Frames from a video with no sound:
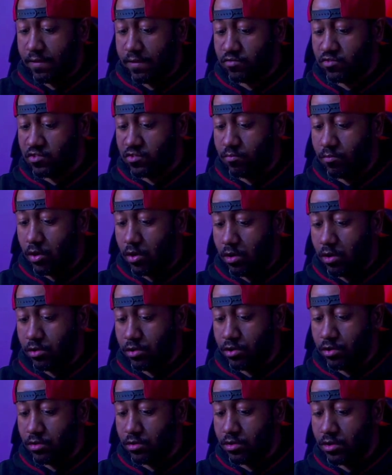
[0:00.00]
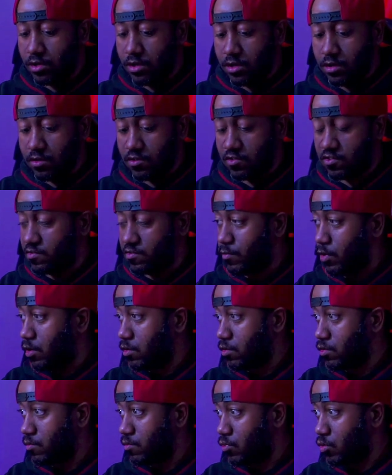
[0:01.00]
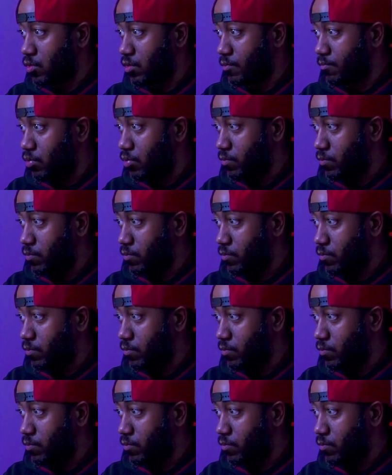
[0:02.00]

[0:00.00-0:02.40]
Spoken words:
have the smaller, more,